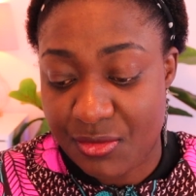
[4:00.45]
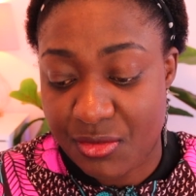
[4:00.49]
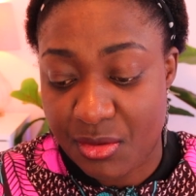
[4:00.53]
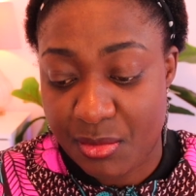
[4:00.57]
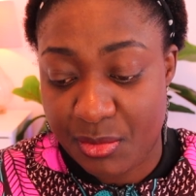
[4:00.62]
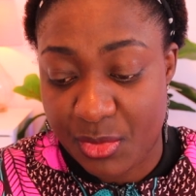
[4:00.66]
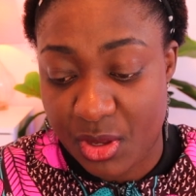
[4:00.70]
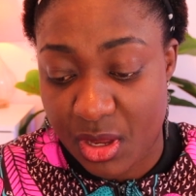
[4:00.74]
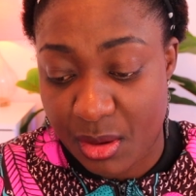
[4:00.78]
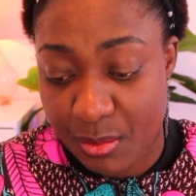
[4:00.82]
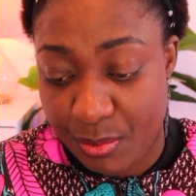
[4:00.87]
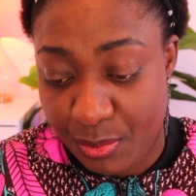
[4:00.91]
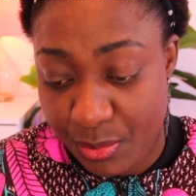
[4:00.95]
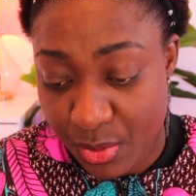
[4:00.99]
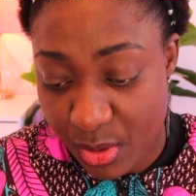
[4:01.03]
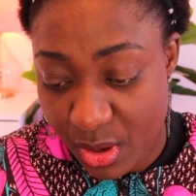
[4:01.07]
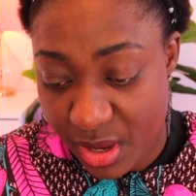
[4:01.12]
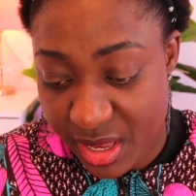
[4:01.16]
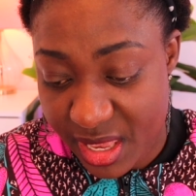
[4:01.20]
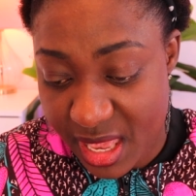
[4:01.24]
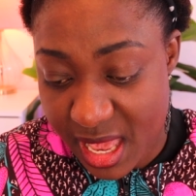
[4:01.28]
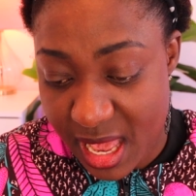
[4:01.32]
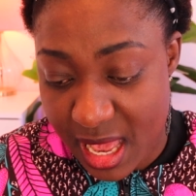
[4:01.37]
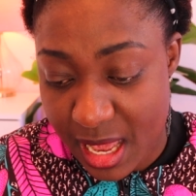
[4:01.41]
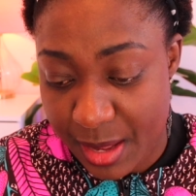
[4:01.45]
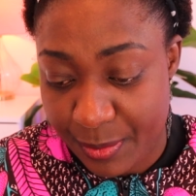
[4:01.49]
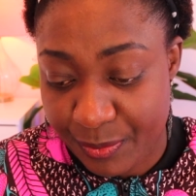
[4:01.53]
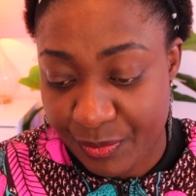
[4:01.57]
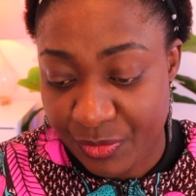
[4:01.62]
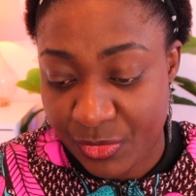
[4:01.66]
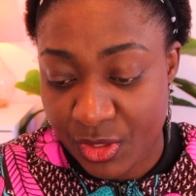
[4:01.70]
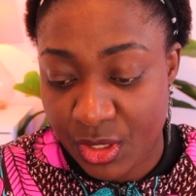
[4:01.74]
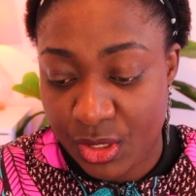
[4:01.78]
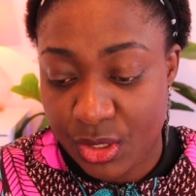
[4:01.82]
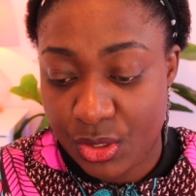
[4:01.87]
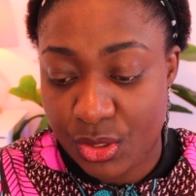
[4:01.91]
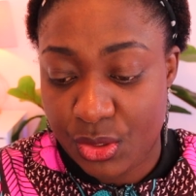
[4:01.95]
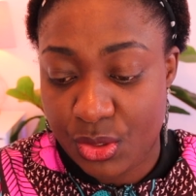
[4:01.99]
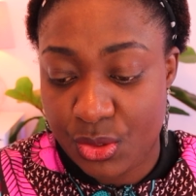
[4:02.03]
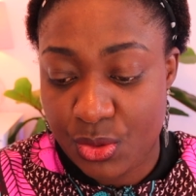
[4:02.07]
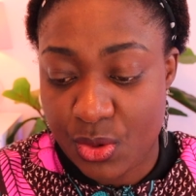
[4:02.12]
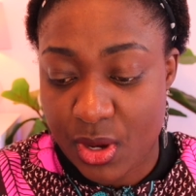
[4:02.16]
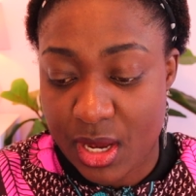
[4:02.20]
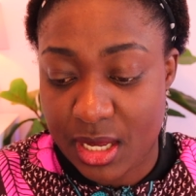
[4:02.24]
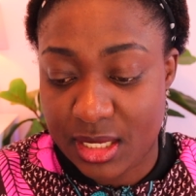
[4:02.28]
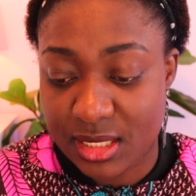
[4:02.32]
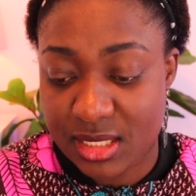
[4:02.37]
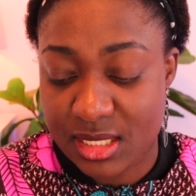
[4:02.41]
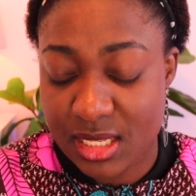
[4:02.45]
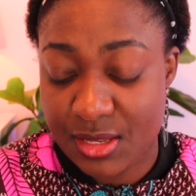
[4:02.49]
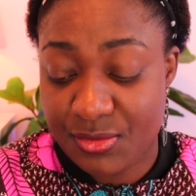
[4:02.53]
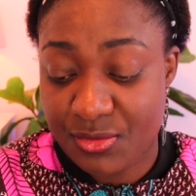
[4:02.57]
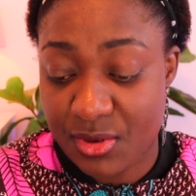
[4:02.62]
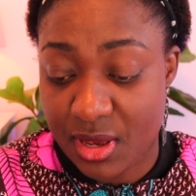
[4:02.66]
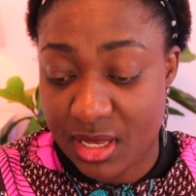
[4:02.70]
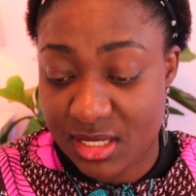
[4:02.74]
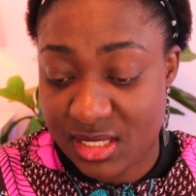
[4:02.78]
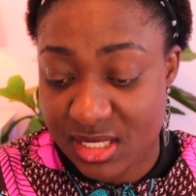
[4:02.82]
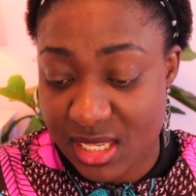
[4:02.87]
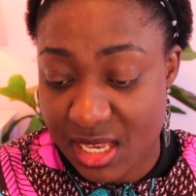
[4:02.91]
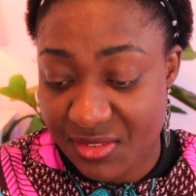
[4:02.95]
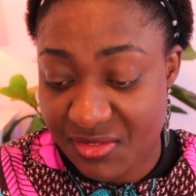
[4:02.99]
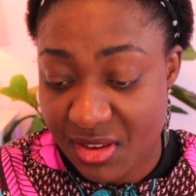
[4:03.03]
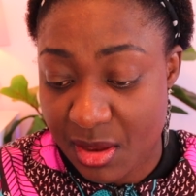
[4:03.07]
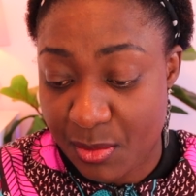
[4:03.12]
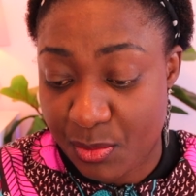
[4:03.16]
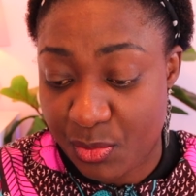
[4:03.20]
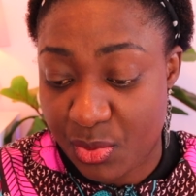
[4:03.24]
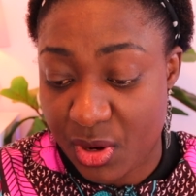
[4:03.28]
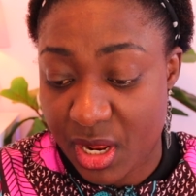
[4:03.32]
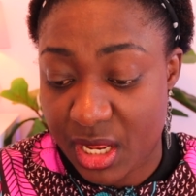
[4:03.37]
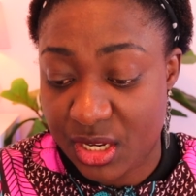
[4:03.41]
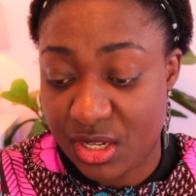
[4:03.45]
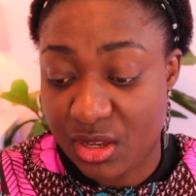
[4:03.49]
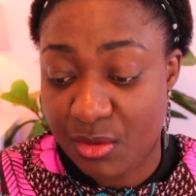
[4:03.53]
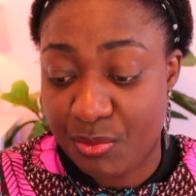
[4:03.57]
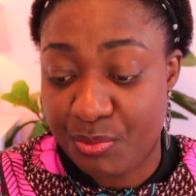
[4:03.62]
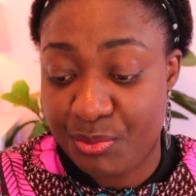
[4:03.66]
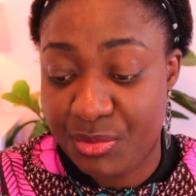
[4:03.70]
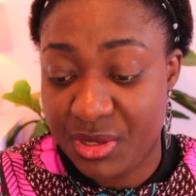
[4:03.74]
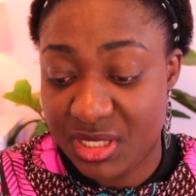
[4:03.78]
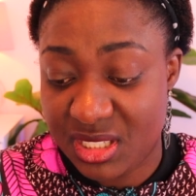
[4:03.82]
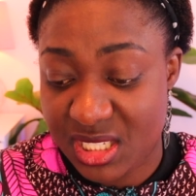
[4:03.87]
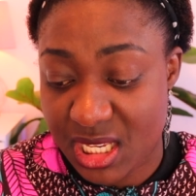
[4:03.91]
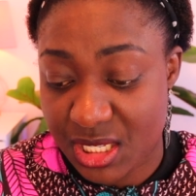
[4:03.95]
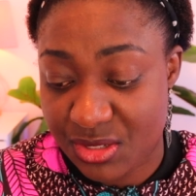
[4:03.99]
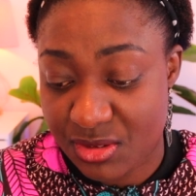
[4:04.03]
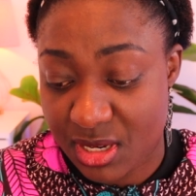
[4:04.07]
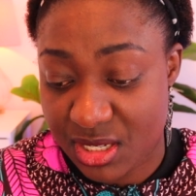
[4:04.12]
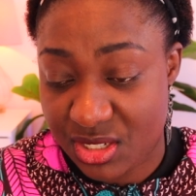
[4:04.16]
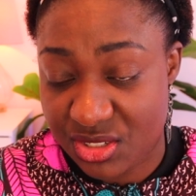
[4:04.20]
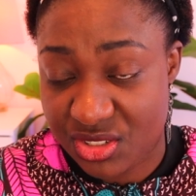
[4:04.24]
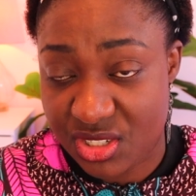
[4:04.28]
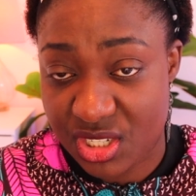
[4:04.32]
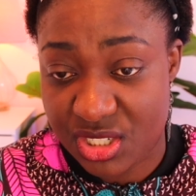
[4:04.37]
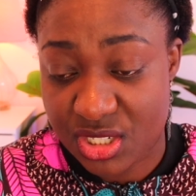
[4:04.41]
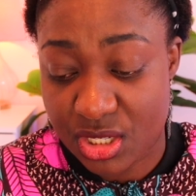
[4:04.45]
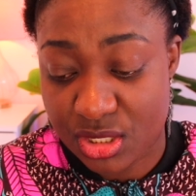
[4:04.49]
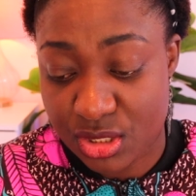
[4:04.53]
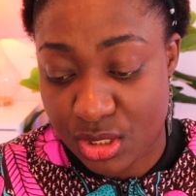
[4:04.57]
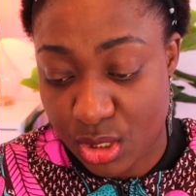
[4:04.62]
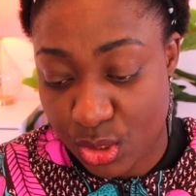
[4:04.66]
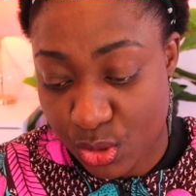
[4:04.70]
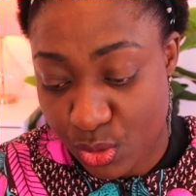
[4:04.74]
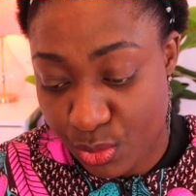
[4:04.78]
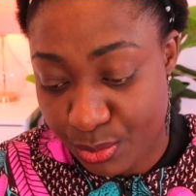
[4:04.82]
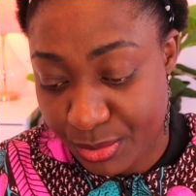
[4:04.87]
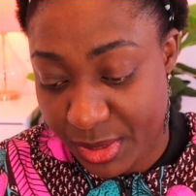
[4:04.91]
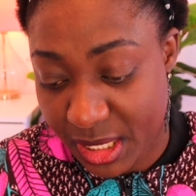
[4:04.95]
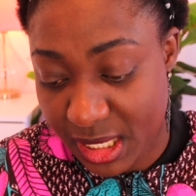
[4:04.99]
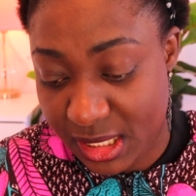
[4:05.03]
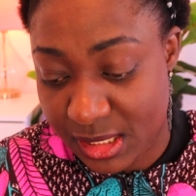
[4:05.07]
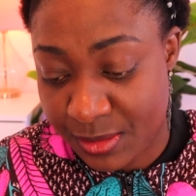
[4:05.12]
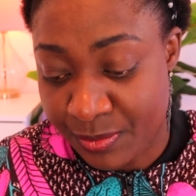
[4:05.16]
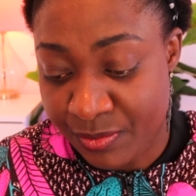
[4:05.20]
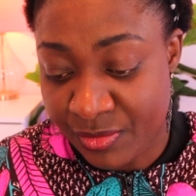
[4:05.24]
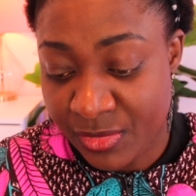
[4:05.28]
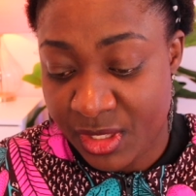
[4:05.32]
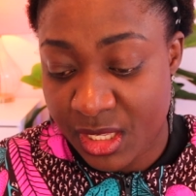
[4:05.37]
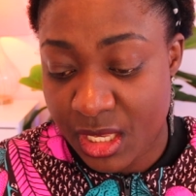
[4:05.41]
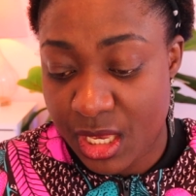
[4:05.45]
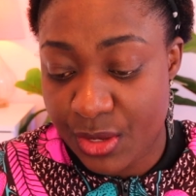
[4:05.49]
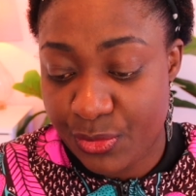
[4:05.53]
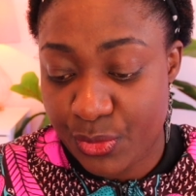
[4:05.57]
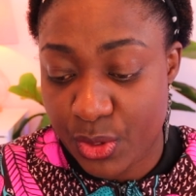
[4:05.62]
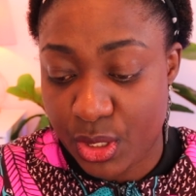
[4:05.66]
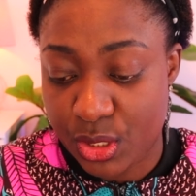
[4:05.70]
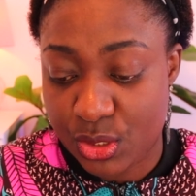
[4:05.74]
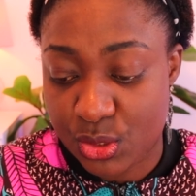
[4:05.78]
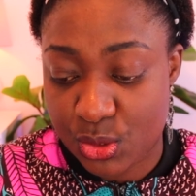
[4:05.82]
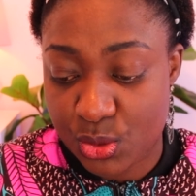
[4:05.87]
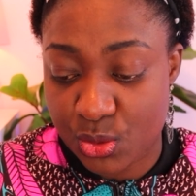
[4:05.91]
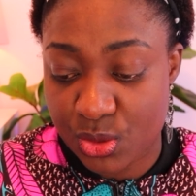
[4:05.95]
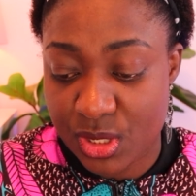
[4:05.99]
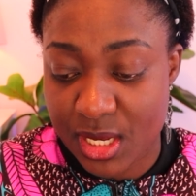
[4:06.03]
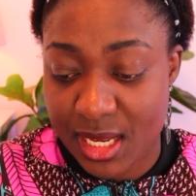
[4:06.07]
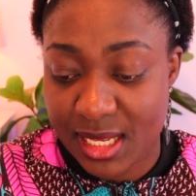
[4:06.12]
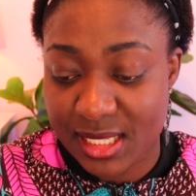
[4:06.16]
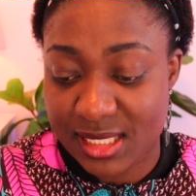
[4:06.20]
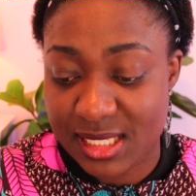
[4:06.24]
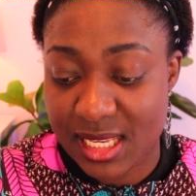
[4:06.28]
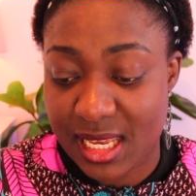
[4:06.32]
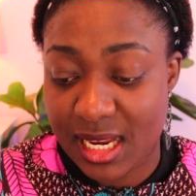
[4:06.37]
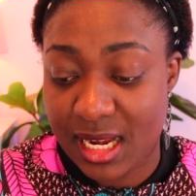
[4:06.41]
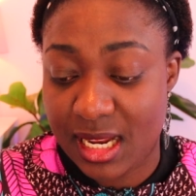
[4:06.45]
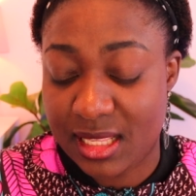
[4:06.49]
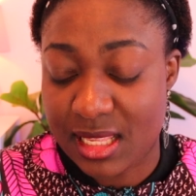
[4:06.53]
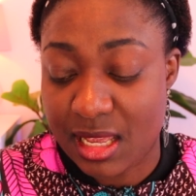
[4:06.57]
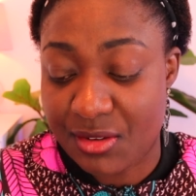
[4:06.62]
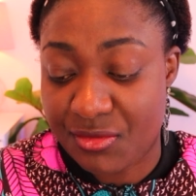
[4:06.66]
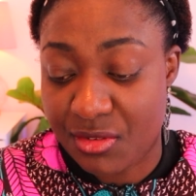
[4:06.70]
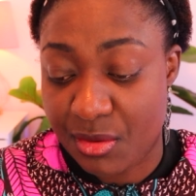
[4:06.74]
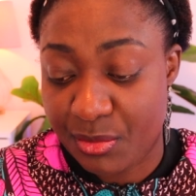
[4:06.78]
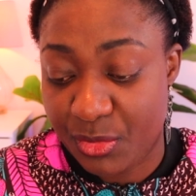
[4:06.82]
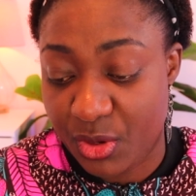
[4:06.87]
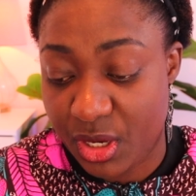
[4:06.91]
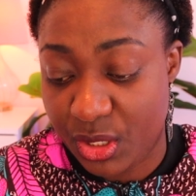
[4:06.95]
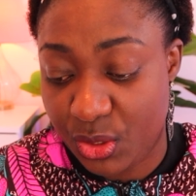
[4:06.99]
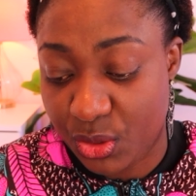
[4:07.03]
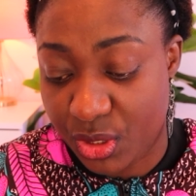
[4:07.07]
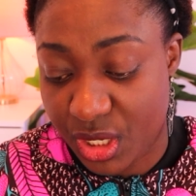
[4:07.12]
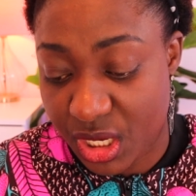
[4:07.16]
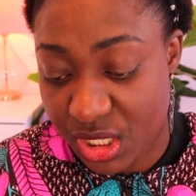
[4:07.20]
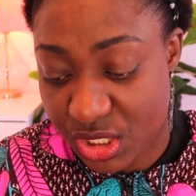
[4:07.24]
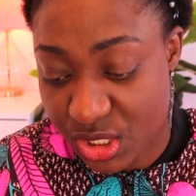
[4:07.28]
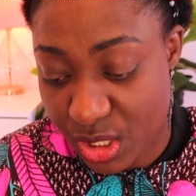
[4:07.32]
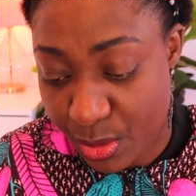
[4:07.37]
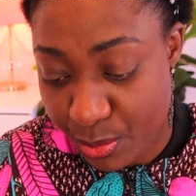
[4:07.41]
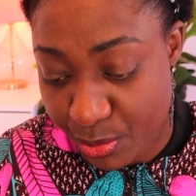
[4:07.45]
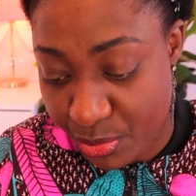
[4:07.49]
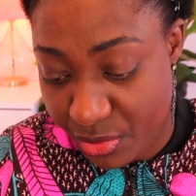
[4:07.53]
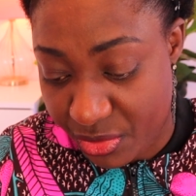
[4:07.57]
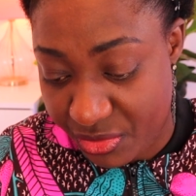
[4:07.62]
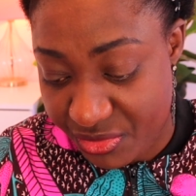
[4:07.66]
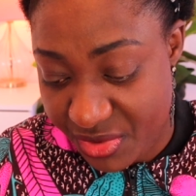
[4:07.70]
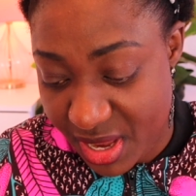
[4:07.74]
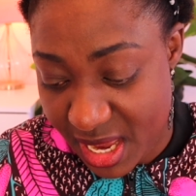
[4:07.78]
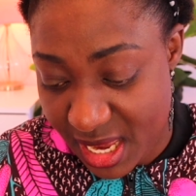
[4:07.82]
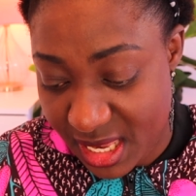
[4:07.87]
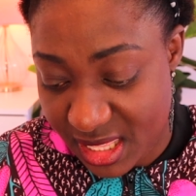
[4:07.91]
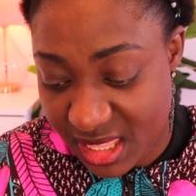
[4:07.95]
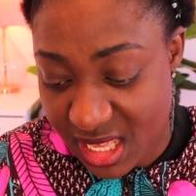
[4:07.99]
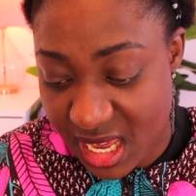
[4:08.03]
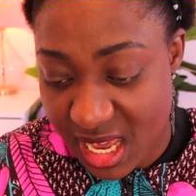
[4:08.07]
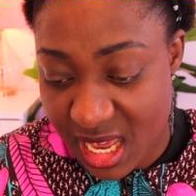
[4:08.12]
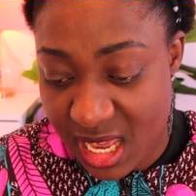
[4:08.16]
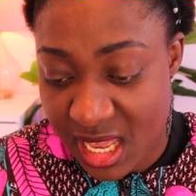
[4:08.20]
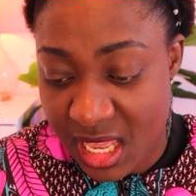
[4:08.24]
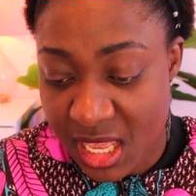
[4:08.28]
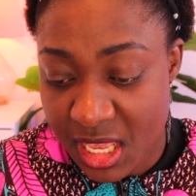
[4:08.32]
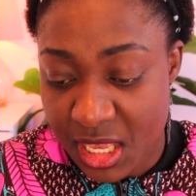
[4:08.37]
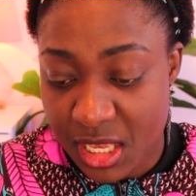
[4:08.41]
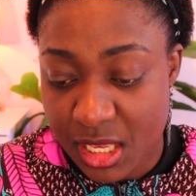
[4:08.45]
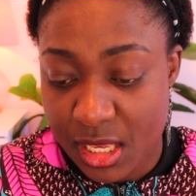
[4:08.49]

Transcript: from your employer. If you are self-employed, your business registration document. If you're a student, a letter from your education provider.